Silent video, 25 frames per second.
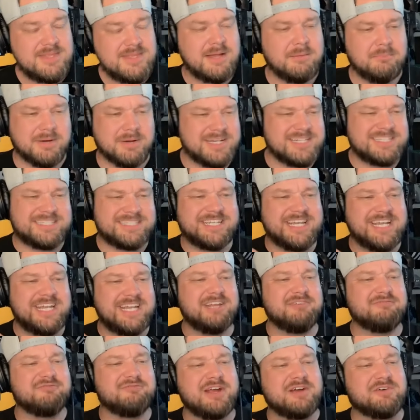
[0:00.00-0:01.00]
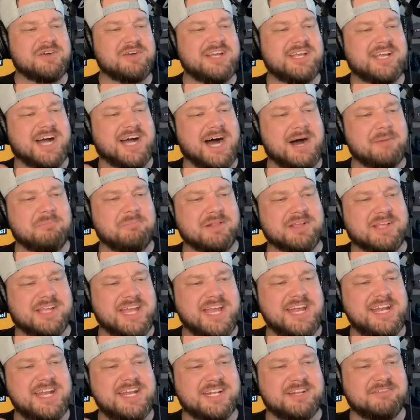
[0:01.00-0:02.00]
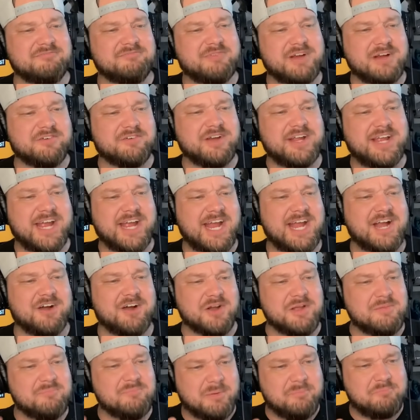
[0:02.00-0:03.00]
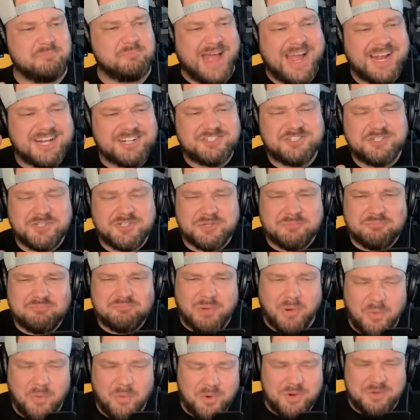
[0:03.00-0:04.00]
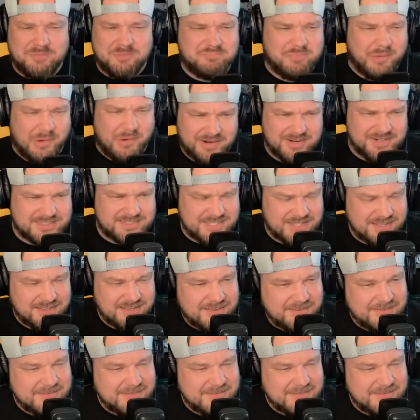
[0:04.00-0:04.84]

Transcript: But it's getting very complicated and very hairy. But back to the porn part,